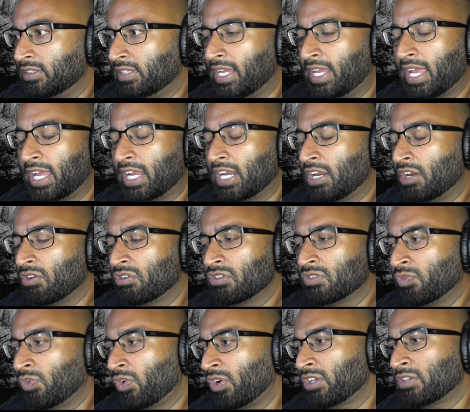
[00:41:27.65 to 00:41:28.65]
they can't hear
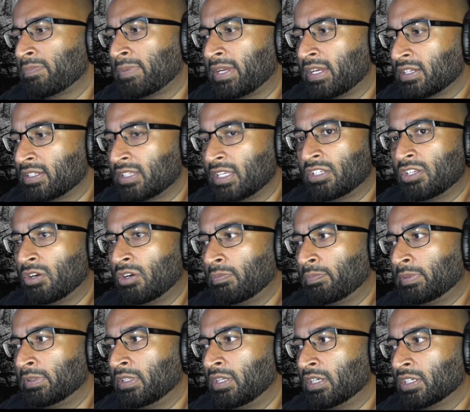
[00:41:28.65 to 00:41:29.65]
his voice because they
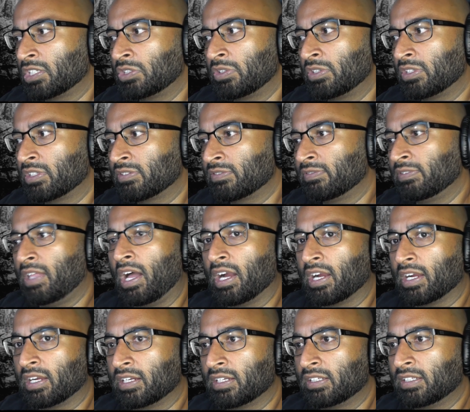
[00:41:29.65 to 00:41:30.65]
don't belong to his
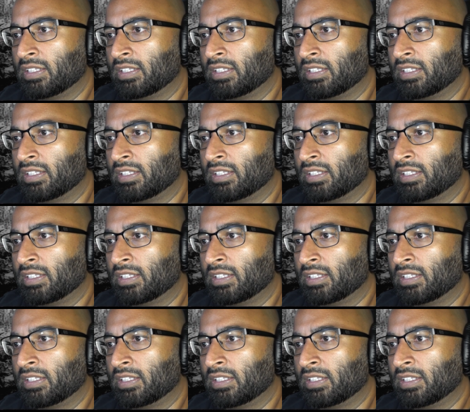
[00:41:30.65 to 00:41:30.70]
flock